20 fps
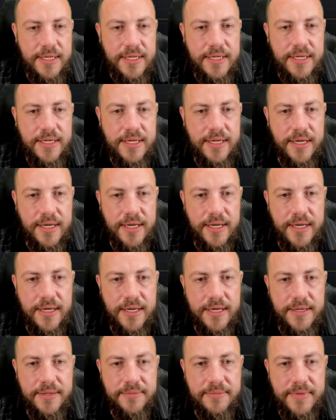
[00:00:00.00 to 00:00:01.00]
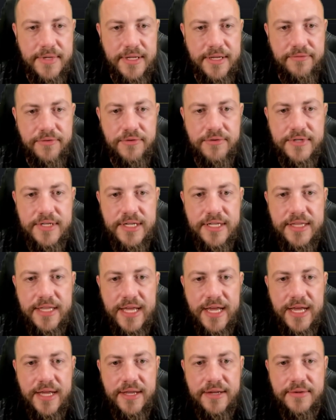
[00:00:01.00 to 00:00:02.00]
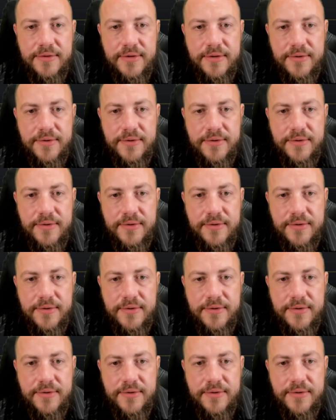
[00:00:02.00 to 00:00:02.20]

And if you did that,